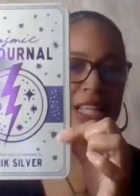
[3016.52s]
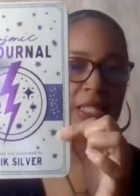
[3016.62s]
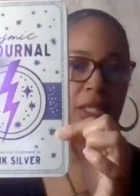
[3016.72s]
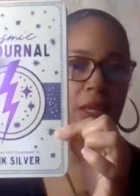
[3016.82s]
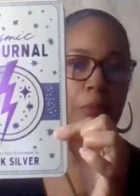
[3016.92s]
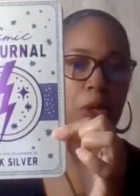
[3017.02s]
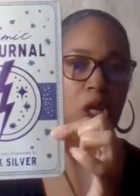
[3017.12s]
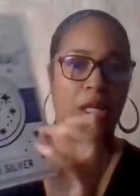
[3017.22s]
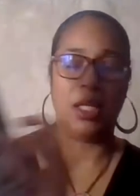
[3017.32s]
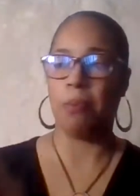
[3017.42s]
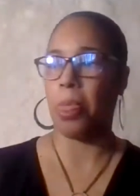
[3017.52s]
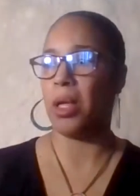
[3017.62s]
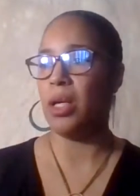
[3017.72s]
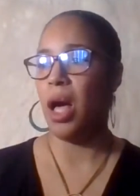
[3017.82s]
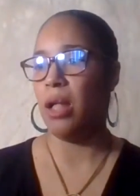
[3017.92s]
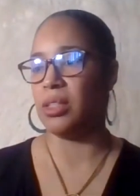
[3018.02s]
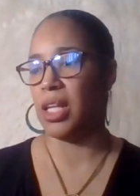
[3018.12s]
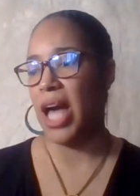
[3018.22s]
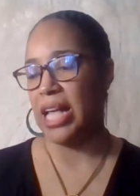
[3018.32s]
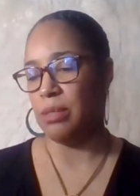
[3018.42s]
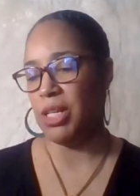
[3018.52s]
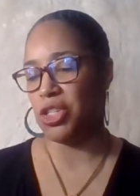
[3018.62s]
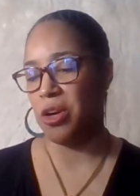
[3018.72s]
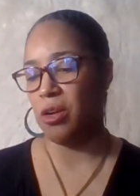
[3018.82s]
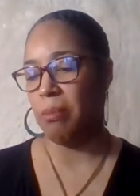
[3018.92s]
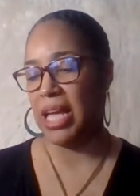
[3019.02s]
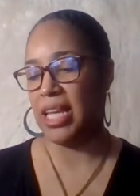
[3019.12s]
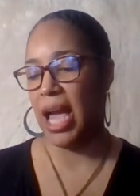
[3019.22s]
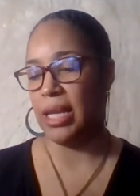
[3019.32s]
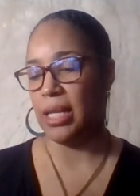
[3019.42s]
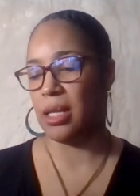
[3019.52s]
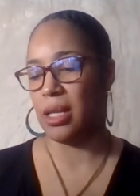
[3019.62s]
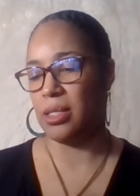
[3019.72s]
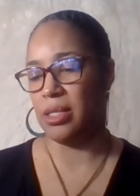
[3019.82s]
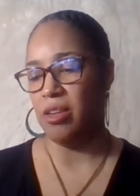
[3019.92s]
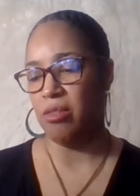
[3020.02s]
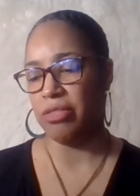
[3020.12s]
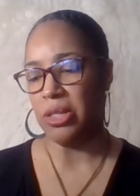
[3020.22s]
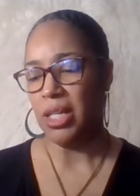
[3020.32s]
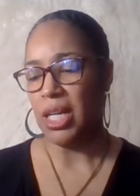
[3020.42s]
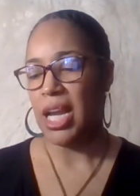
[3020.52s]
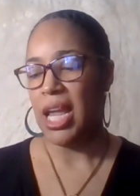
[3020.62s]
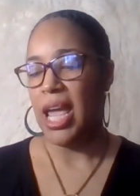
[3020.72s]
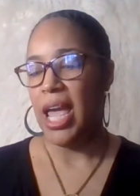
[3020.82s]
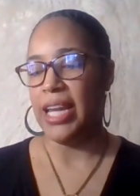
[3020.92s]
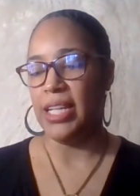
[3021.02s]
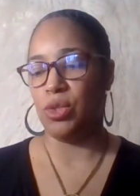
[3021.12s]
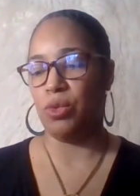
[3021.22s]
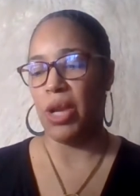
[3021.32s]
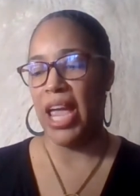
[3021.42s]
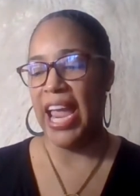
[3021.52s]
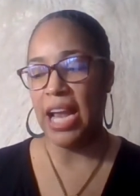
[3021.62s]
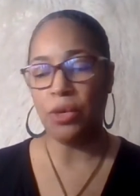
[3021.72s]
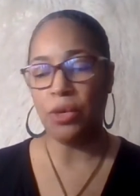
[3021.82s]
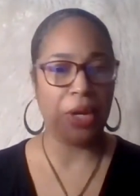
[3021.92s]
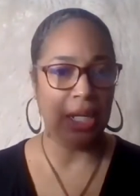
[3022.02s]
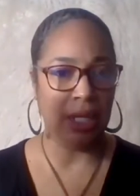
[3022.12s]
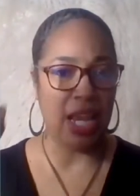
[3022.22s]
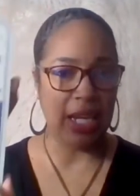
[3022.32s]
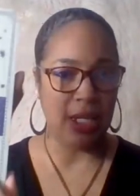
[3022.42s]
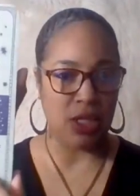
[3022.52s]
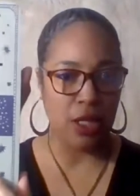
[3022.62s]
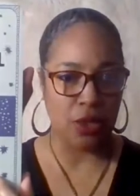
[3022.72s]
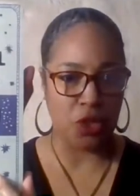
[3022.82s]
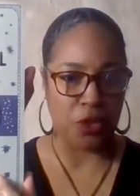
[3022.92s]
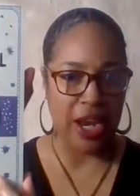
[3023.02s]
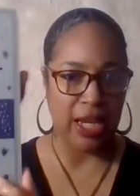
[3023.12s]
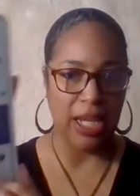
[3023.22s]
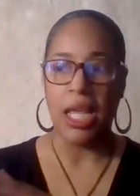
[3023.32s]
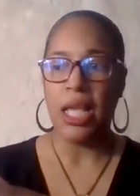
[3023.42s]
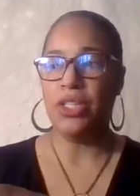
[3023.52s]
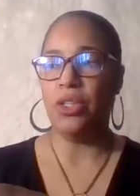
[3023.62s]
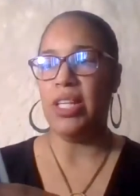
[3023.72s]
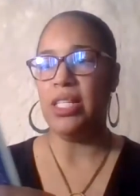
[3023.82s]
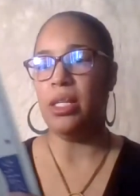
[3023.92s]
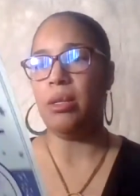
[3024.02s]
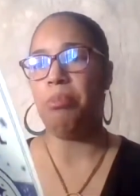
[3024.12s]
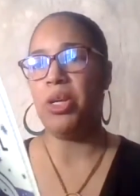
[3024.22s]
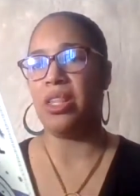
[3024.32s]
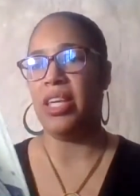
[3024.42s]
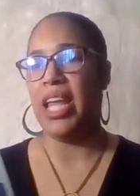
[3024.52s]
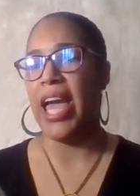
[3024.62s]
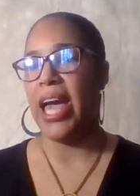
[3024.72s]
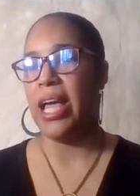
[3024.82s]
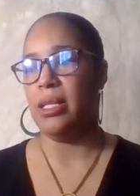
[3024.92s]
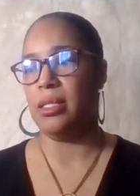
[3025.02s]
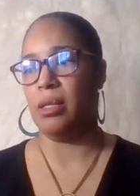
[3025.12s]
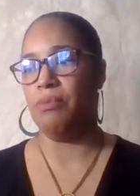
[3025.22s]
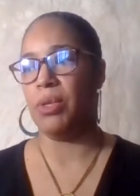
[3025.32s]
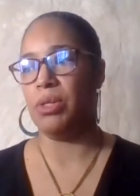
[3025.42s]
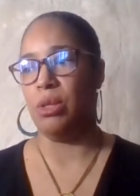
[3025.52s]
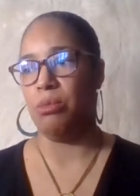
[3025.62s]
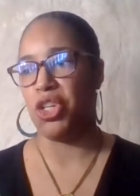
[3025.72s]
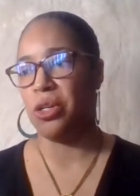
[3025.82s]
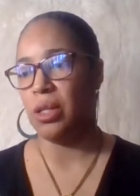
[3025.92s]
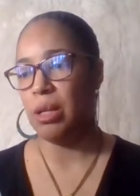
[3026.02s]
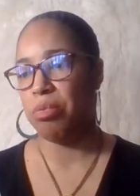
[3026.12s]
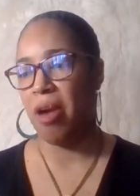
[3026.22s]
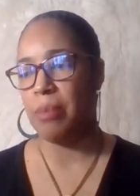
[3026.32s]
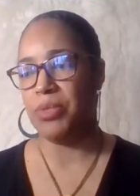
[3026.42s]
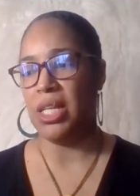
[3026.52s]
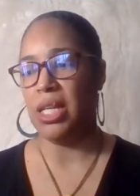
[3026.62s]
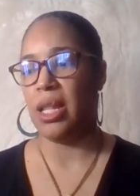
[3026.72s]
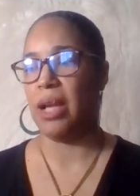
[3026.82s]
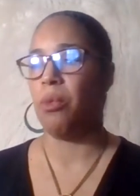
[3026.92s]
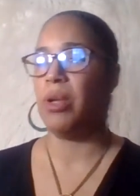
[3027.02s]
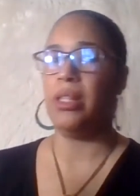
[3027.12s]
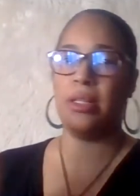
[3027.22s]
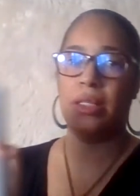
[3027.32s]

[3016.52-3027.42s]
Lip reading: a book called The Cosmic Journal by Yannick Silver, and it's handwritten and it's illustrated. So this is a book that has some journaling prompts in it. Like one of these